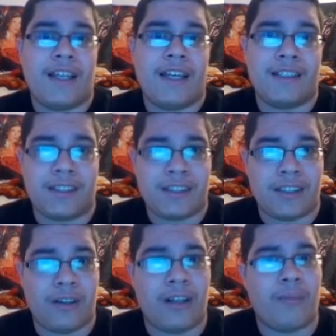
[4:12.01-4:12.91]
and
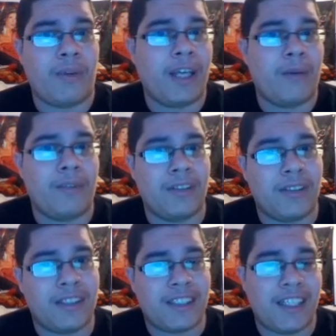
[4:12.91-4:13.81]
still going to be able
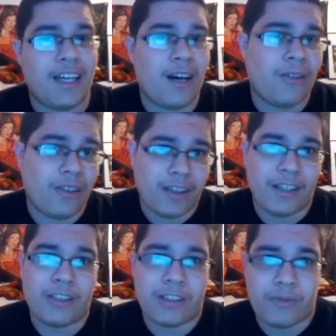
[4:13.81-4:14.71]
to see other
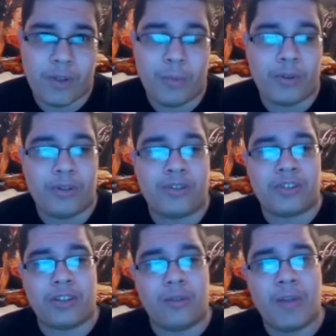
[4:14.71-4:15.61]
things from her,
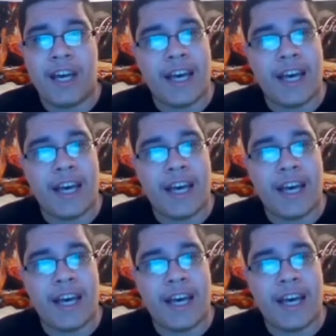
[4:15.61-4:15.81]
so